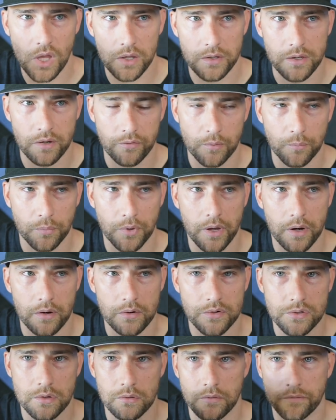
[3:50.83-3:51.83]
in different
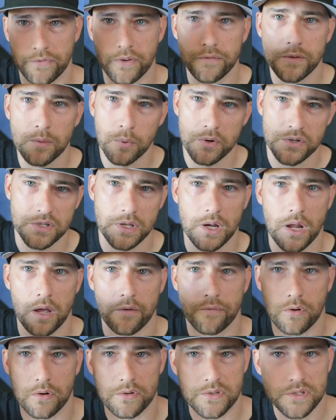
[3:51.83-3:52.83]
players. So 50%
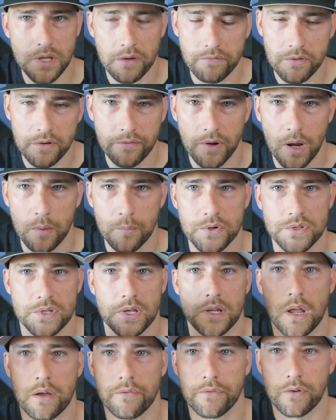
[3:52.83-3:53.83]
effort,
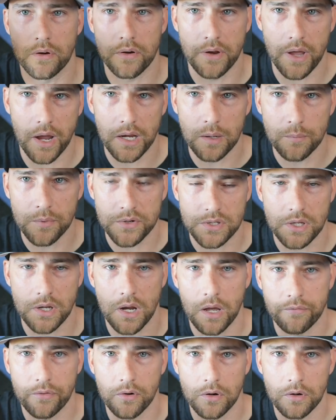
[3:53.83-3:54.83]
75% effort,
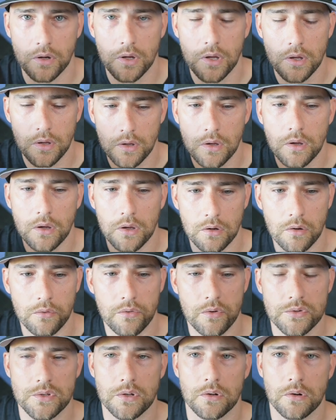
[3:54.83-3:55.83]
90% effort. You
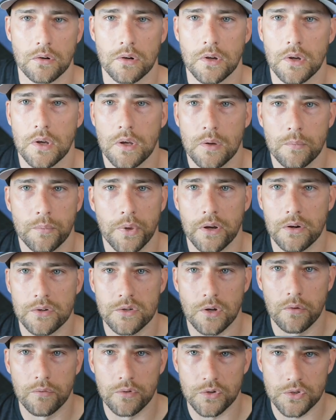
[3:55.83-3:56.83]
know, those are
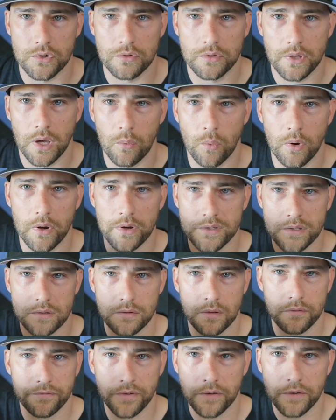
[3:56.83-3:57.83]
players overshoot that. What
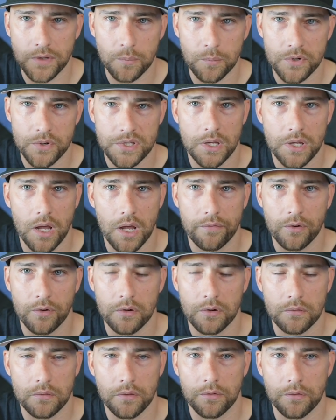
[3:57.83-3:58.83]
is a 50%
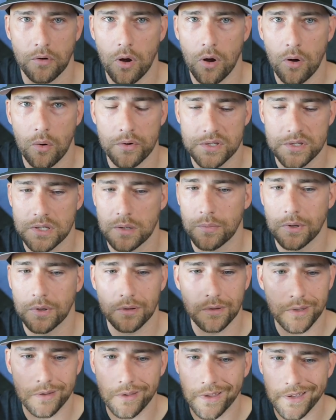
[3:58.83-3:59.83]
effort throw is
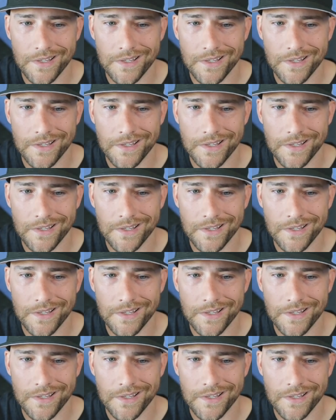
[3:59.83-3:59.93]
typically